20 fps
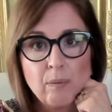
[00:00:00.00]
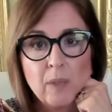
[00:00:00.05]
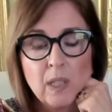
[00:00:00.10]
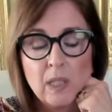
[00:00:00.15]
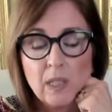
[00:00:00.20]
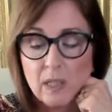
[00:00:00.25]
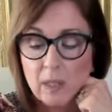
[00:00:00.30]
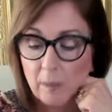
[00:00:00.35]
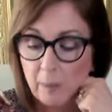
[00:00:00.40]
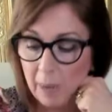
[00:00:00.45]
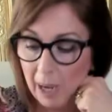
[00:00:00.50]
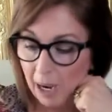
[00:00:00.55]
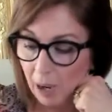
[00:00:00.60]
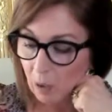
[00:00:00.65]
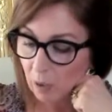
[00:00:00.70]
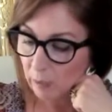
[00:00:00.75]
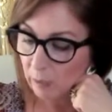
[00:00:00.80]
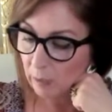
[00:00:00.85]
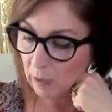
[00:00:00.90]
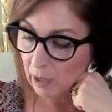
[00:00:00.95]
This is a
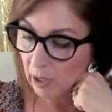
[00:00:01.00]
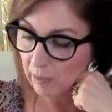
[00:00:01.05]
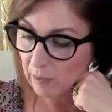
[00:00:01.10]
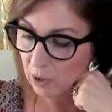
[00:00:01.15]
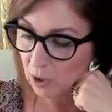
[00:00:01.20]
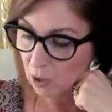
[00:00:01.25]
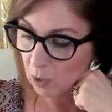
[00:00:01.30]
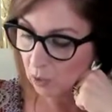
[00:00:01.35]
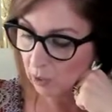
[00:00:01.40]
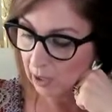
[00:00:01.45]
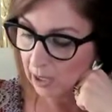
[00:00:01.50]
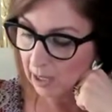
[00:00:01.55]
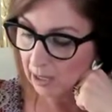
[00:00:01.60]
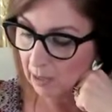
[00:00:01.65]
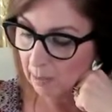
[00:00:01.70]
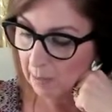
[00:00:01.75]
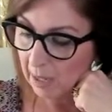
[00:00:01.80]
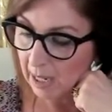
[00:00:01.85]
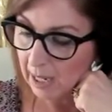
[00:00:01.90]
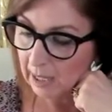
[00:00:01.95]
powerful love story in
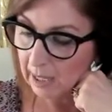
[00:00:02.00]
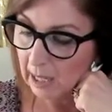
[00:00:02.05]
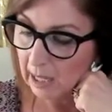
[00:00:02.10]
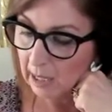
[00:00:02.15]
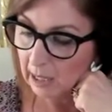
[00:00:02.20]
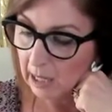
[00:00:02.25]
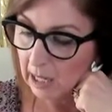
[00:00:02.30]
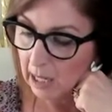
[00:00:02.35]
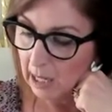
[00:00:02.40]
the making.